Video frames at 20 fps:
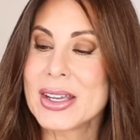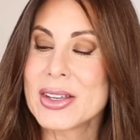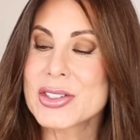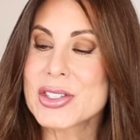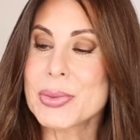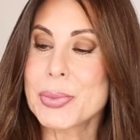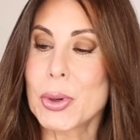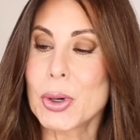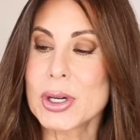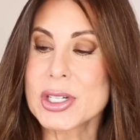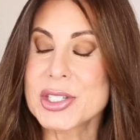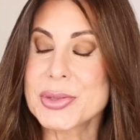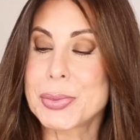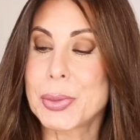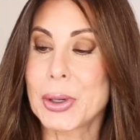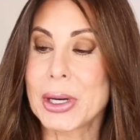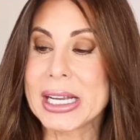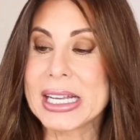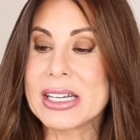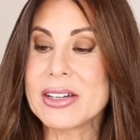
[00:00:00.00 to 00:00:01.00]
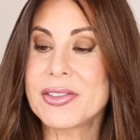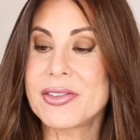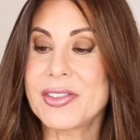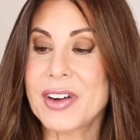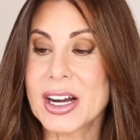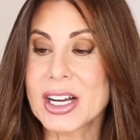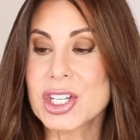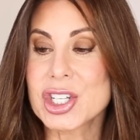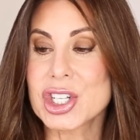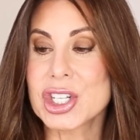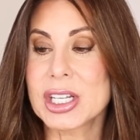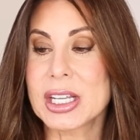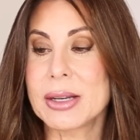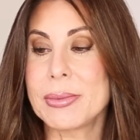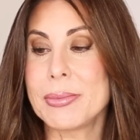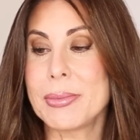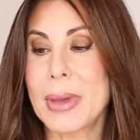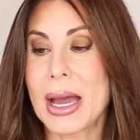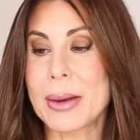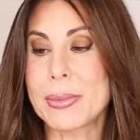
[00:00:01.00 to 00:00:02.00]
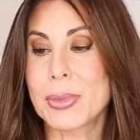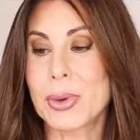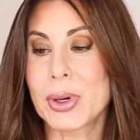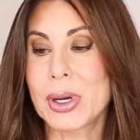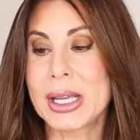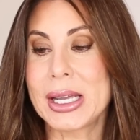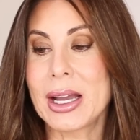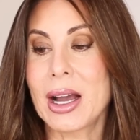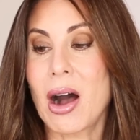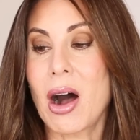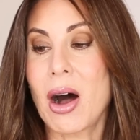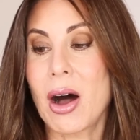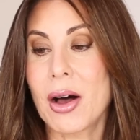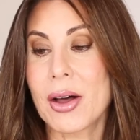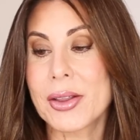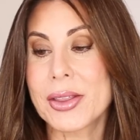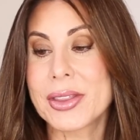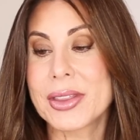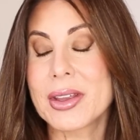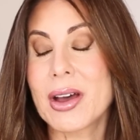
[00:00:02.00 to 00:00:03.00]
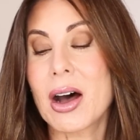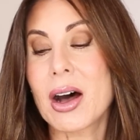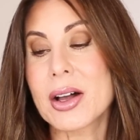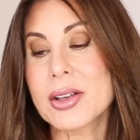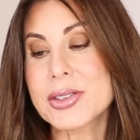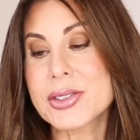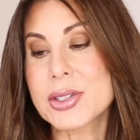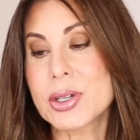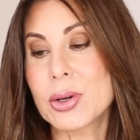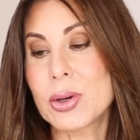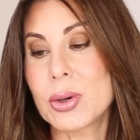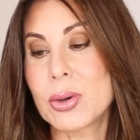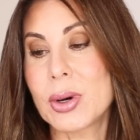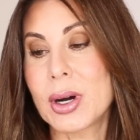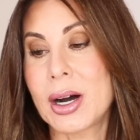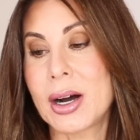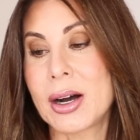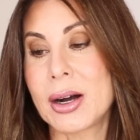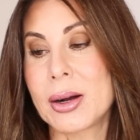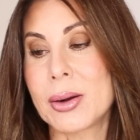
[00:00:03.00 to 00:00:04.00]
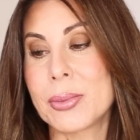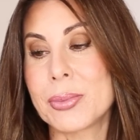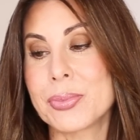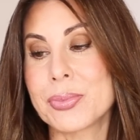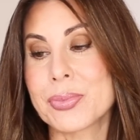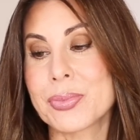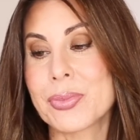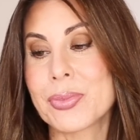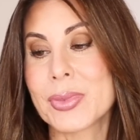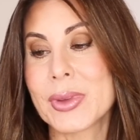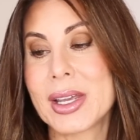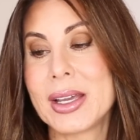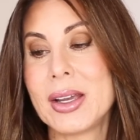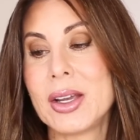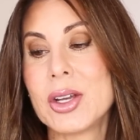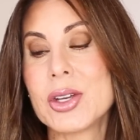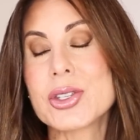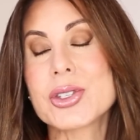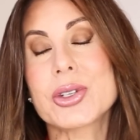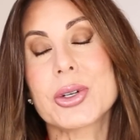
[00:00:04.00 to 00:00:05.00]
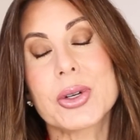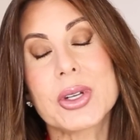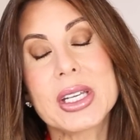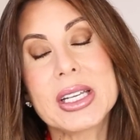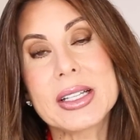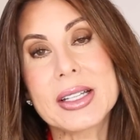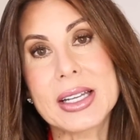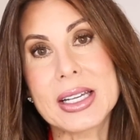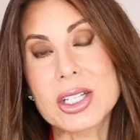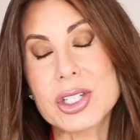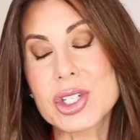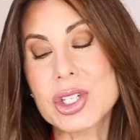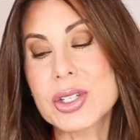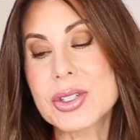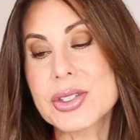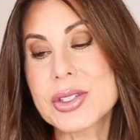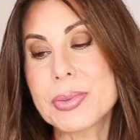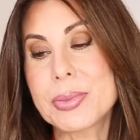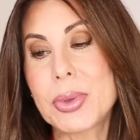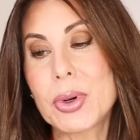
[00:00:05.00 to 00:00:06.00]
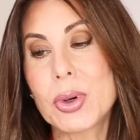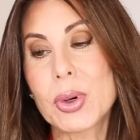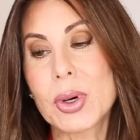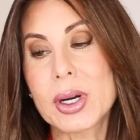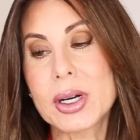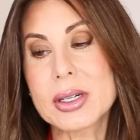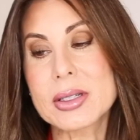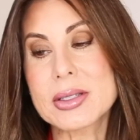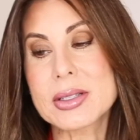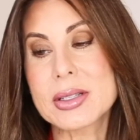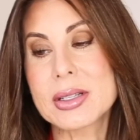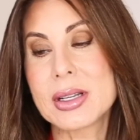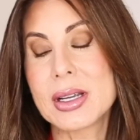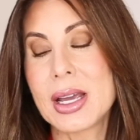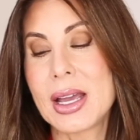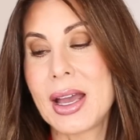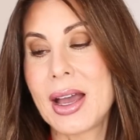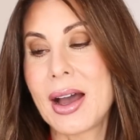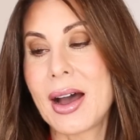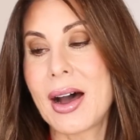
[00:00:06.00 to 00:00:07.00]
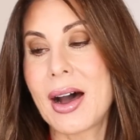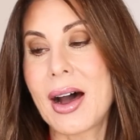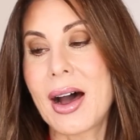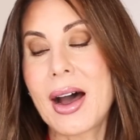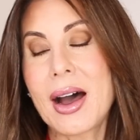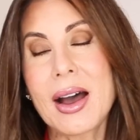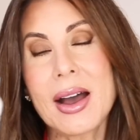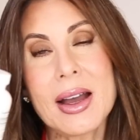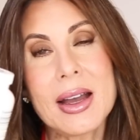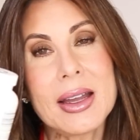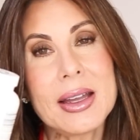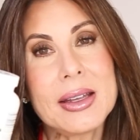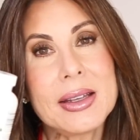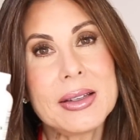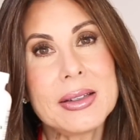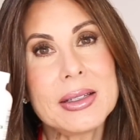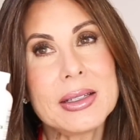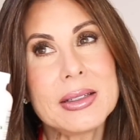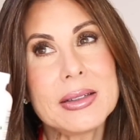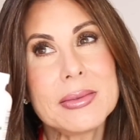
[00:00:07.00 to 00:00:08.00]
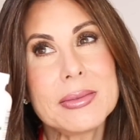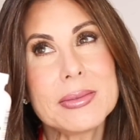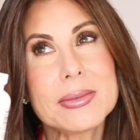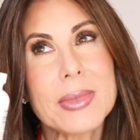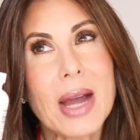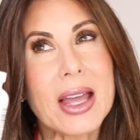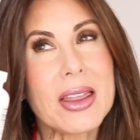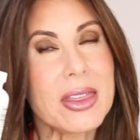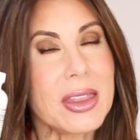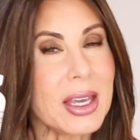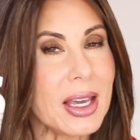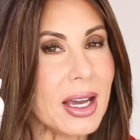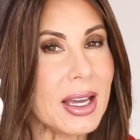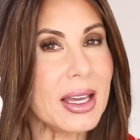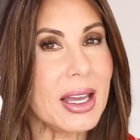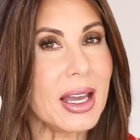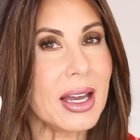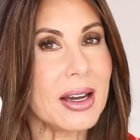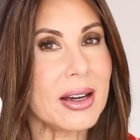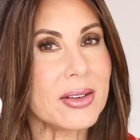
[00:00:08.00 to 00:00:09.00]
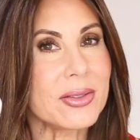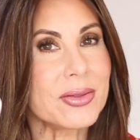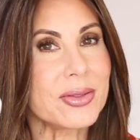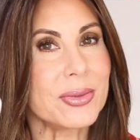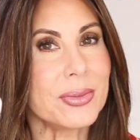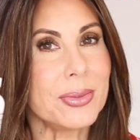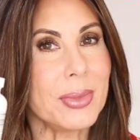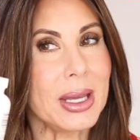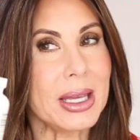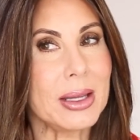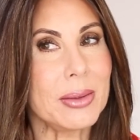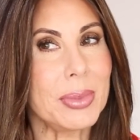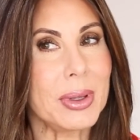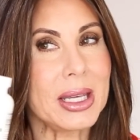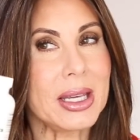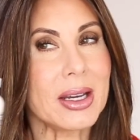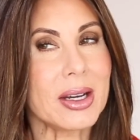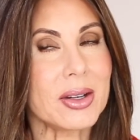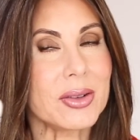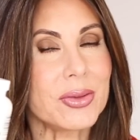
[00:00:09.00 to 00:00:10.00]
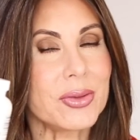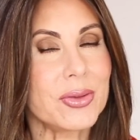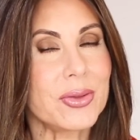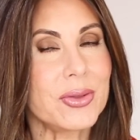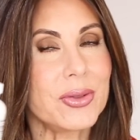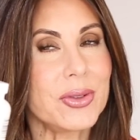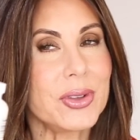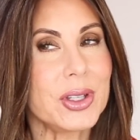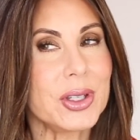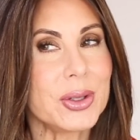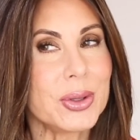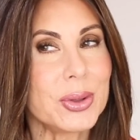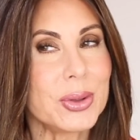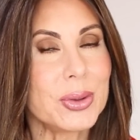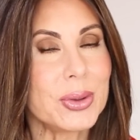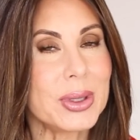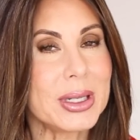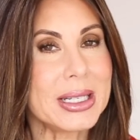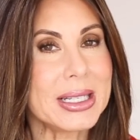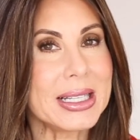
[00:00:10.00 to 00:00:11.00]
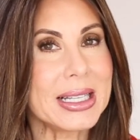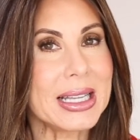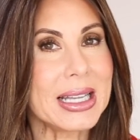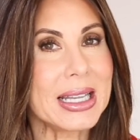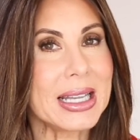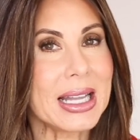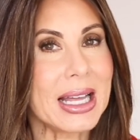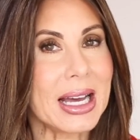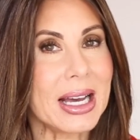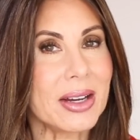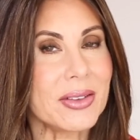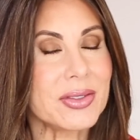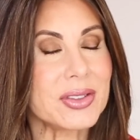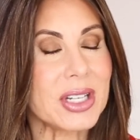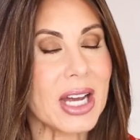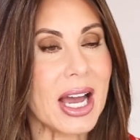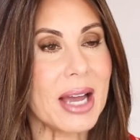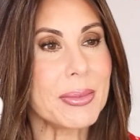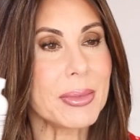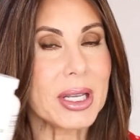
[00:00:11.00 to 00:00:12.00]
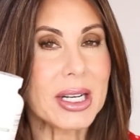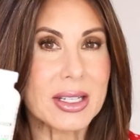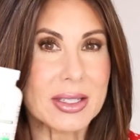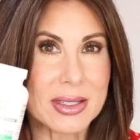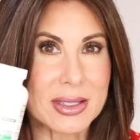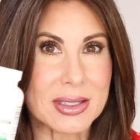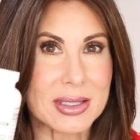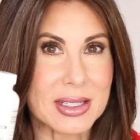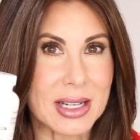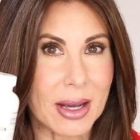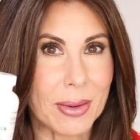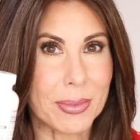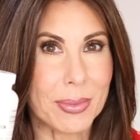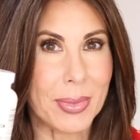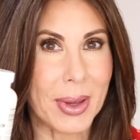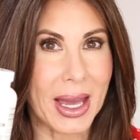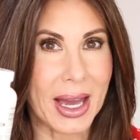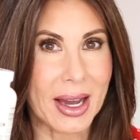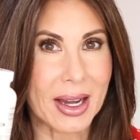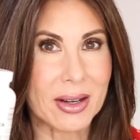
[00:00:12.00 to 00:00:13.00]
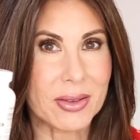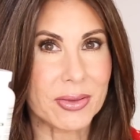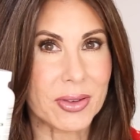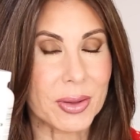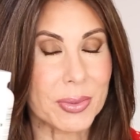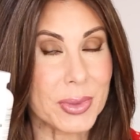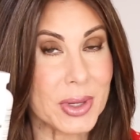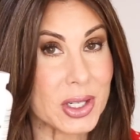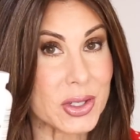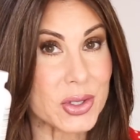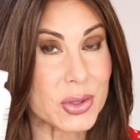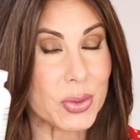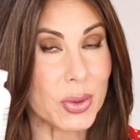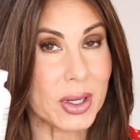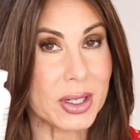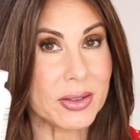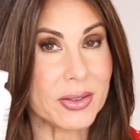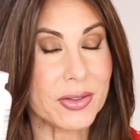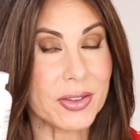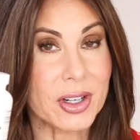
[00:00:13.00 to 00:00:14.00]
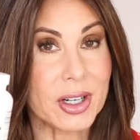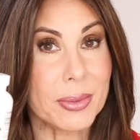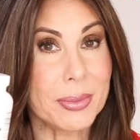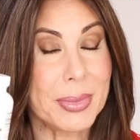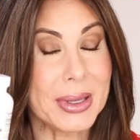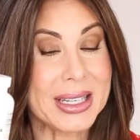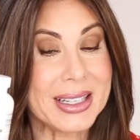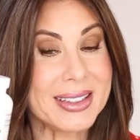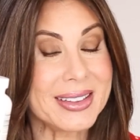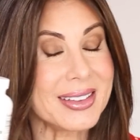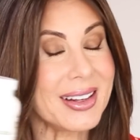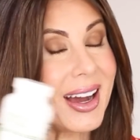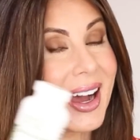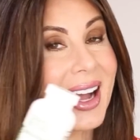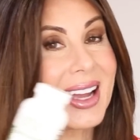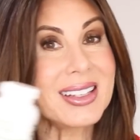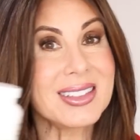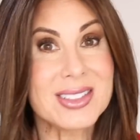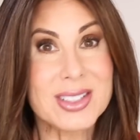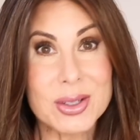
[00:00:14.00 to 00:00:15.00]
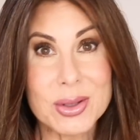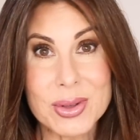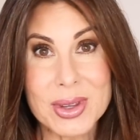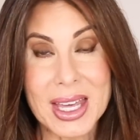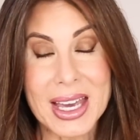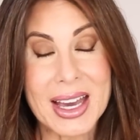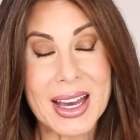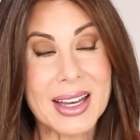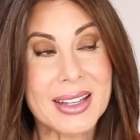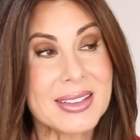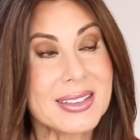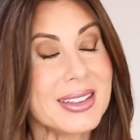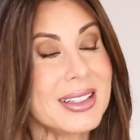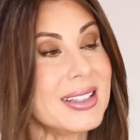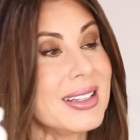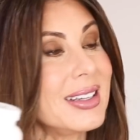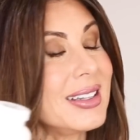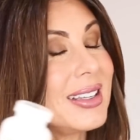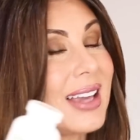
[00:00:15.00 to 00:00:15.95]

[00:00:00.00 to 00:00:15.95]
Supports brain function and memory, also circulation support. I think I have maybe a few left. I'm going to step back from this one for a bit. I do that.